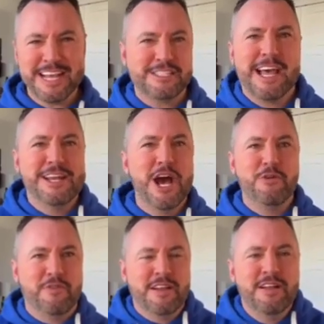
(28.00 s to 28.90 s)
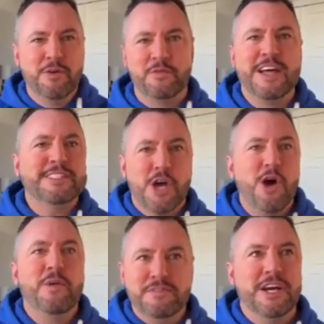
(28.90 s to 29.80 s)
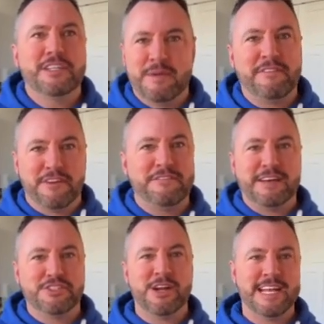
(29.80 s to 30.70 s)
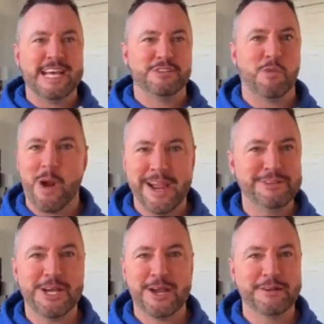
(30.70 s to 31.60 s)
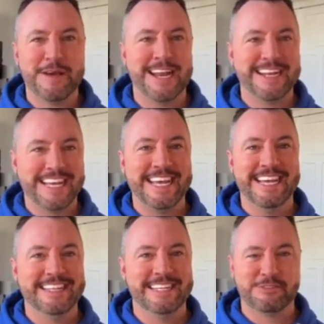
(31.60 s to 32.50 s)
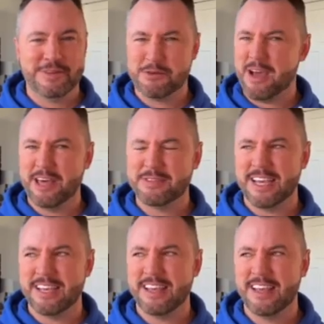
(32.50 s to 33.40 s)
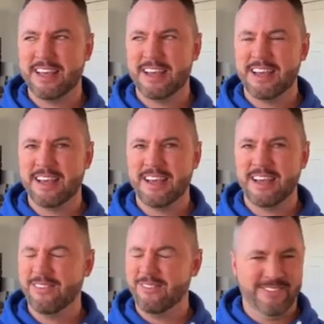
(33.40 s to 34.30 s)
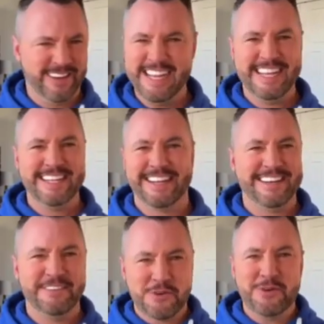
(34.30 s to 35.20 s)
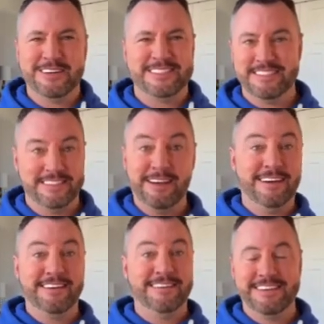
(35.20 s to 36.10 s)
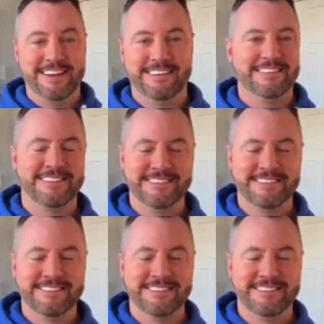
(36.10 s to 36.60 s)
know. That's all we've talked about for 5 straight days. Why are you talking about it again? That's really why that was like, what? Like, of course, duh. You know.